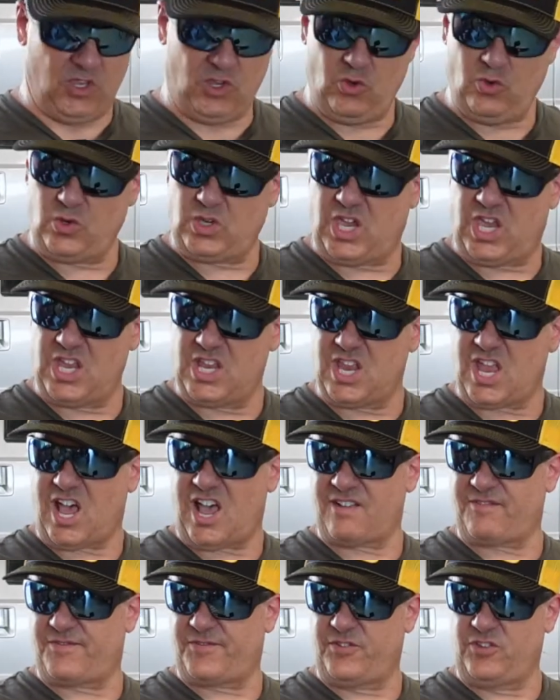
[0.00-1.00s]
you
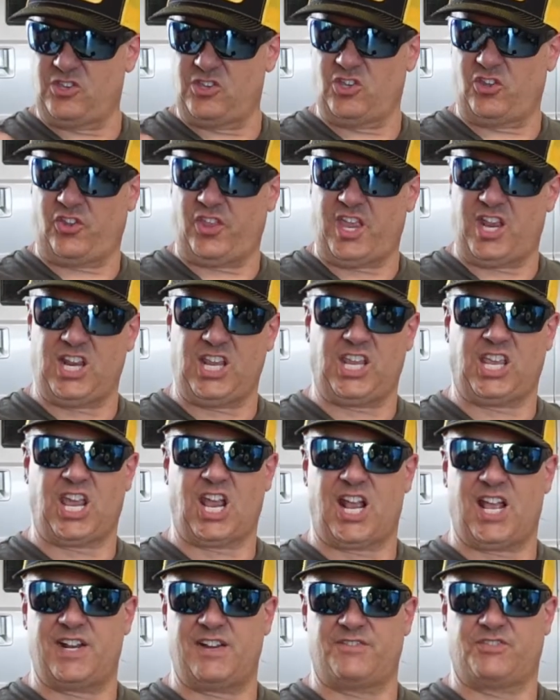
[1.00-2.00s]
cannot feel any
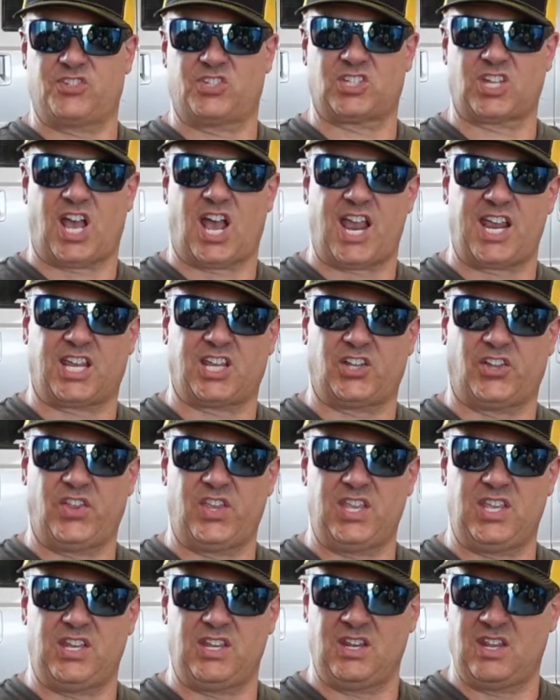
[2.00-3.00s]
kind of
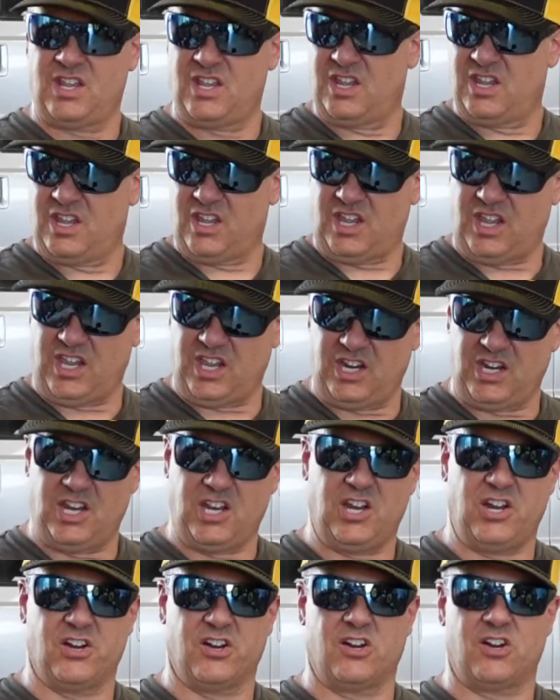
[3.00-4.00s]
cycling in
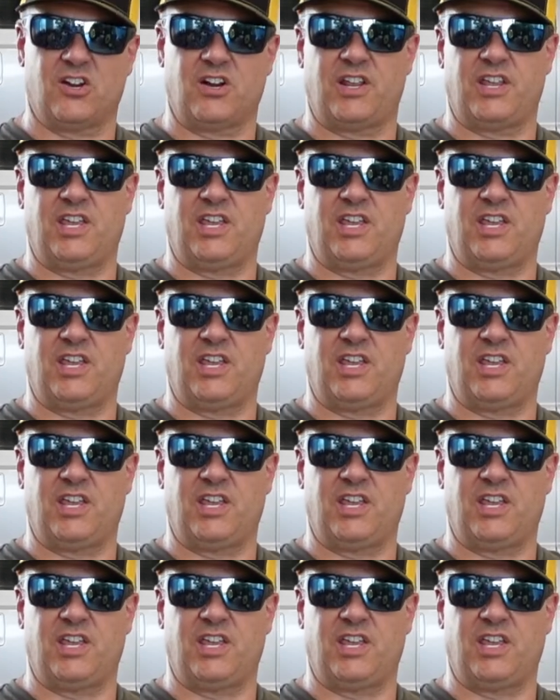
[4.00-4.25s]
here.